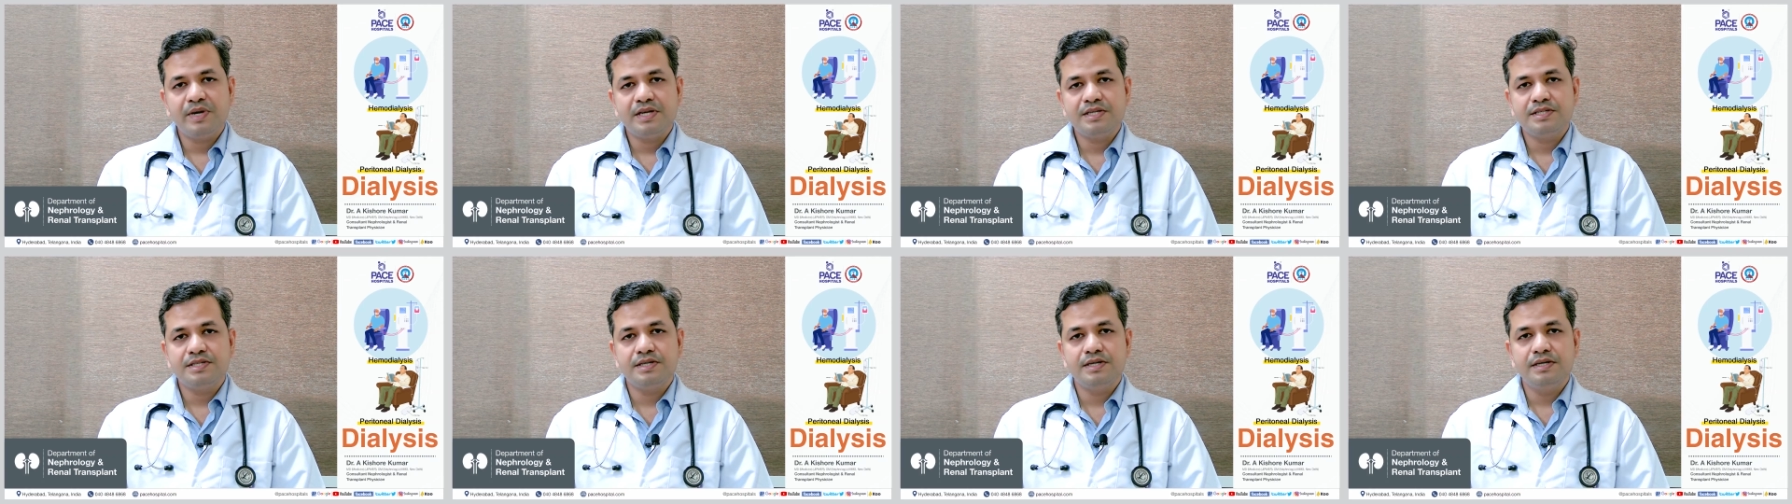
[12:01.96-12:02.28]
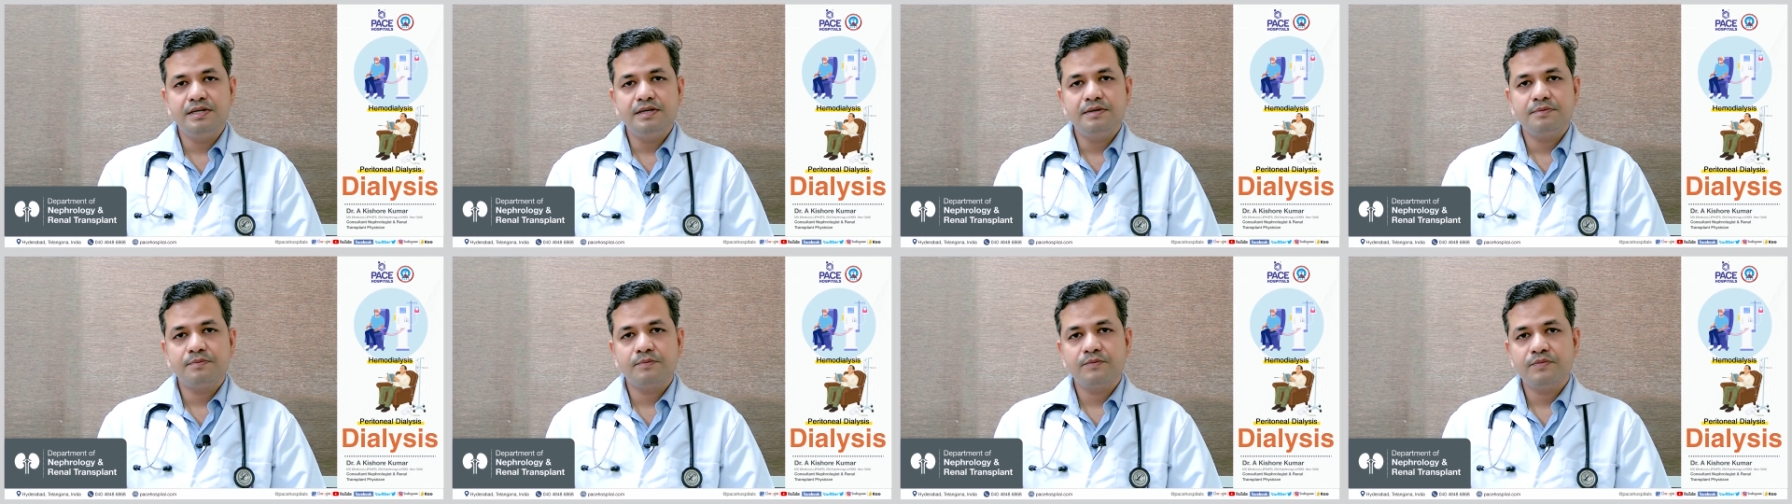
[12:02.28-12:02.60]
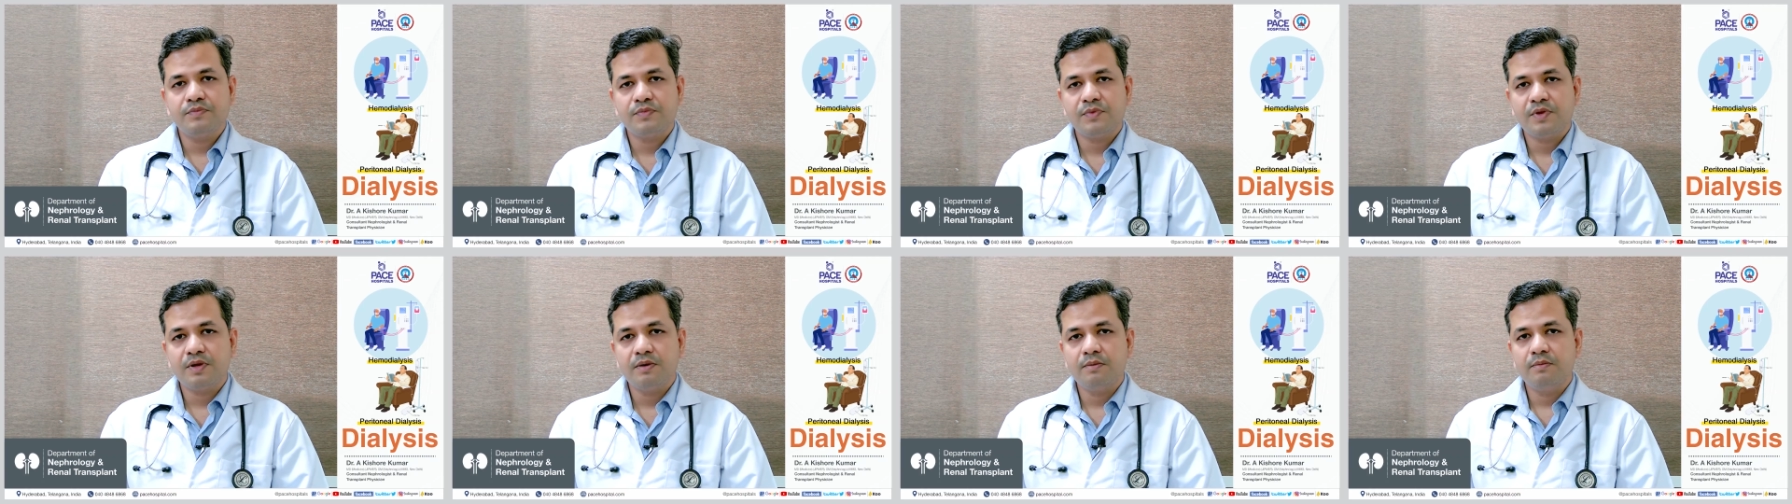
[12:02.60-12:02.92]
patient,
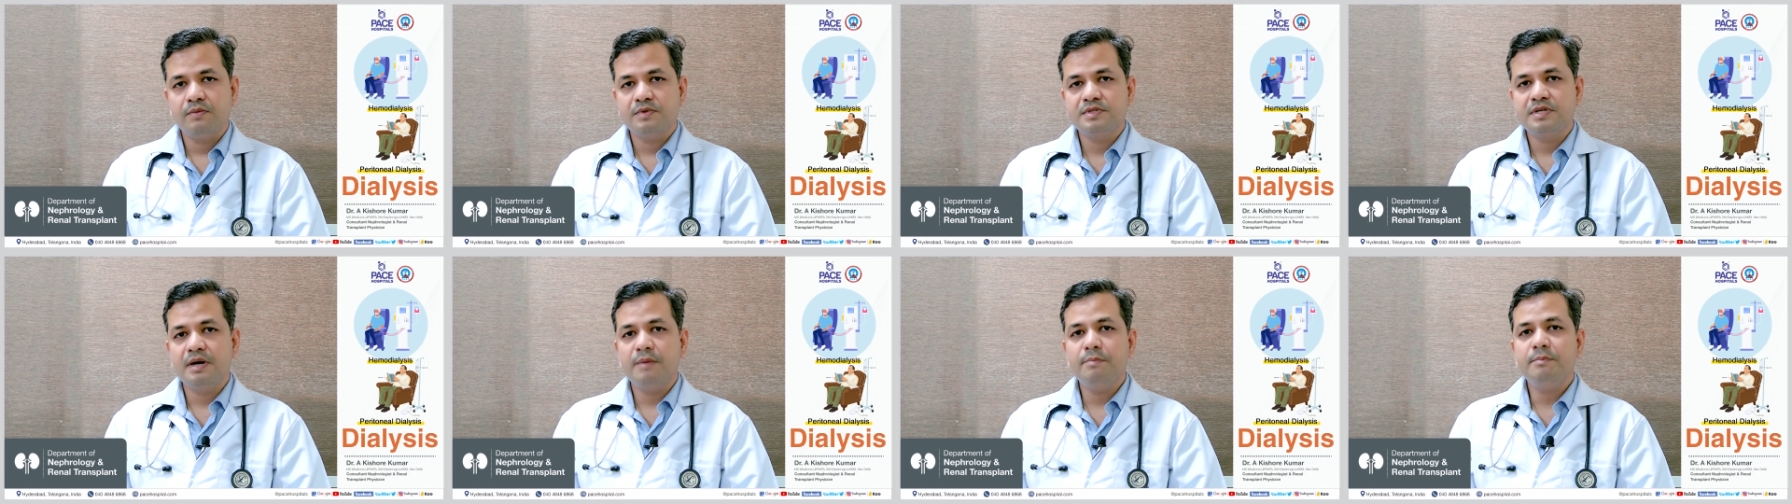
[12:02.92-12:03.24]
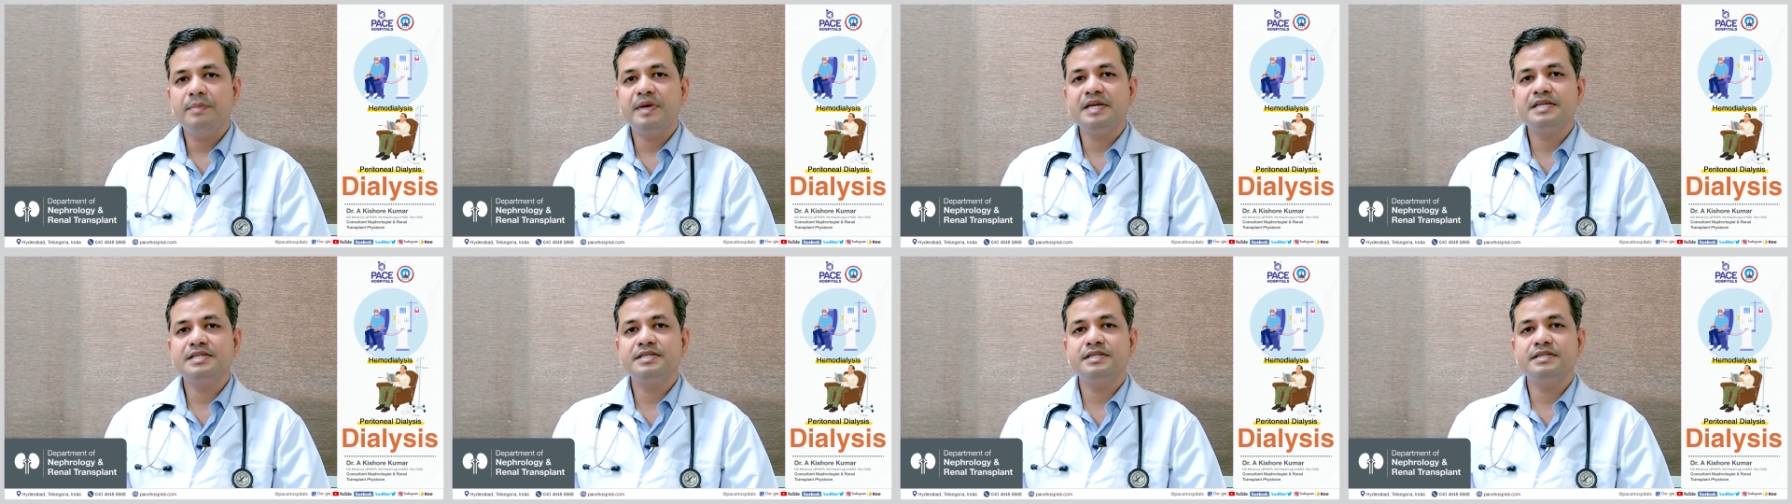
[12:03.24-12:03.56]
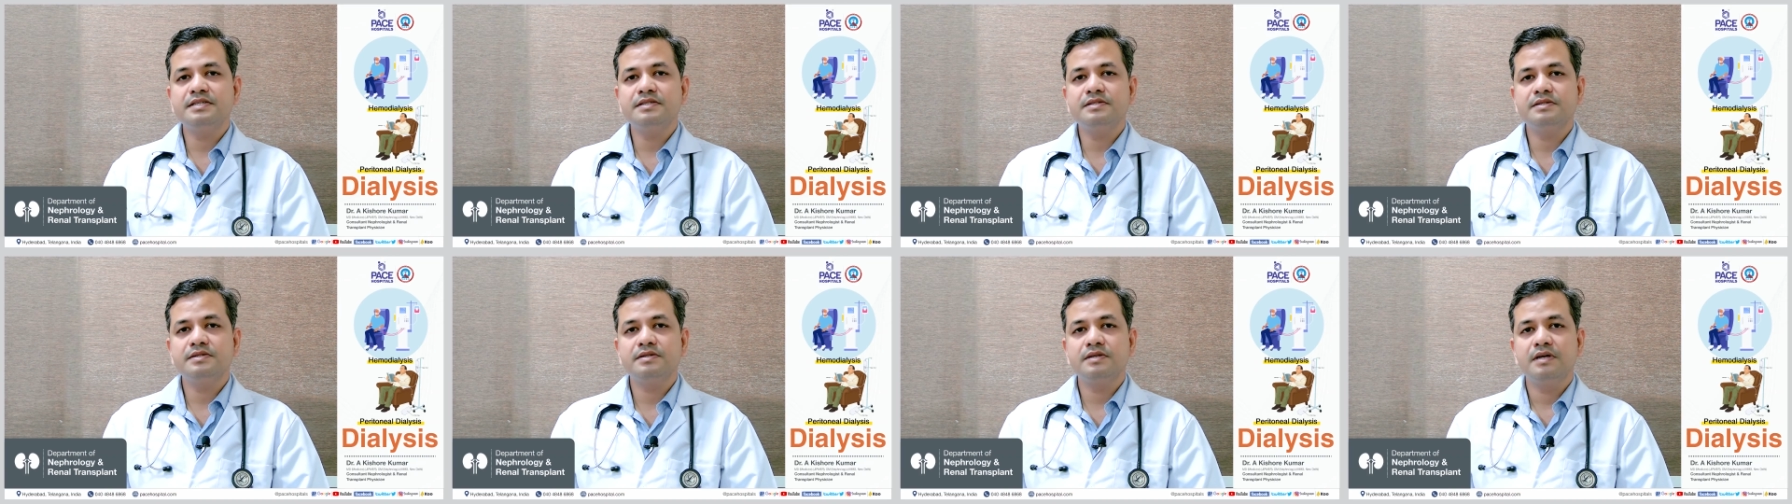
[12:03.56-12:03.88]
some
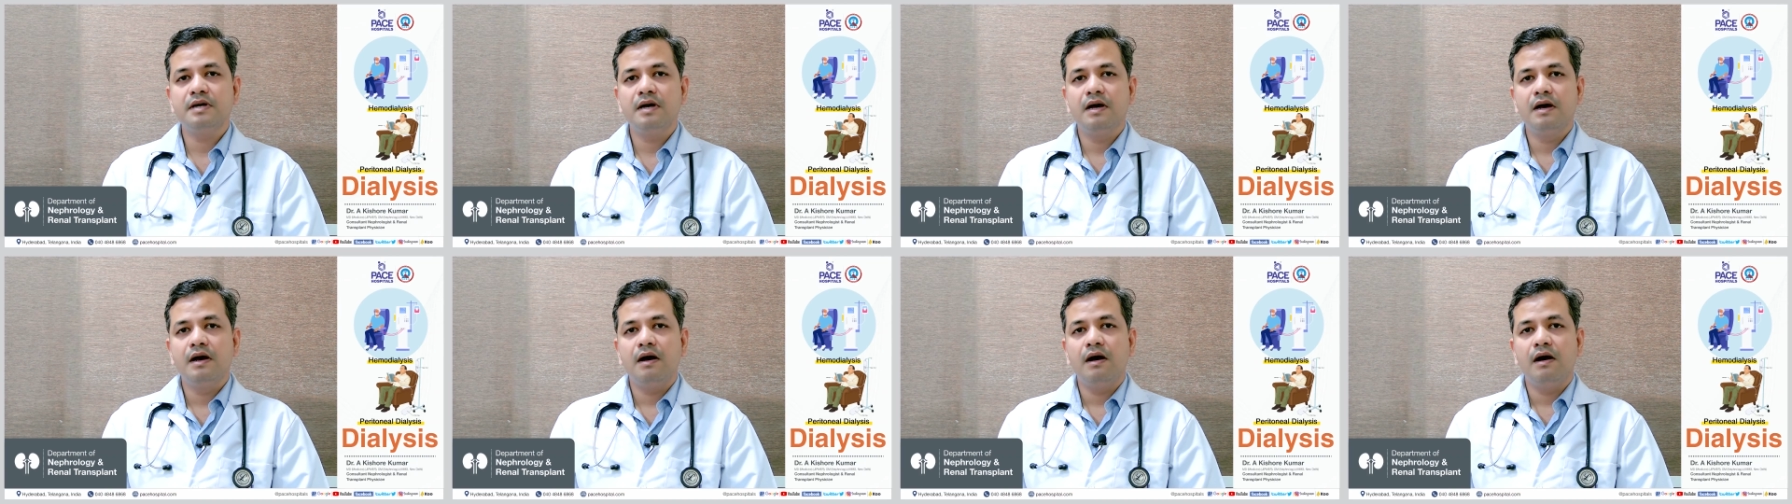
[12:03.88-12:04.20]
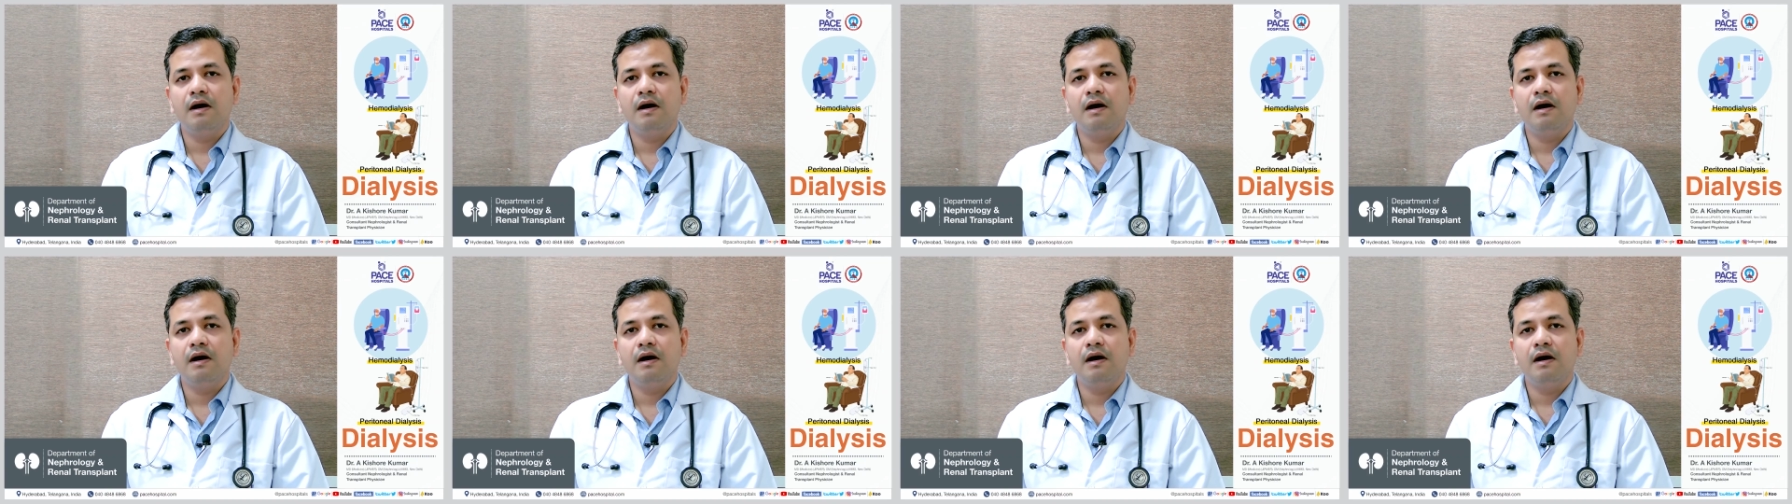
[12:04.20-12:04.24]
patients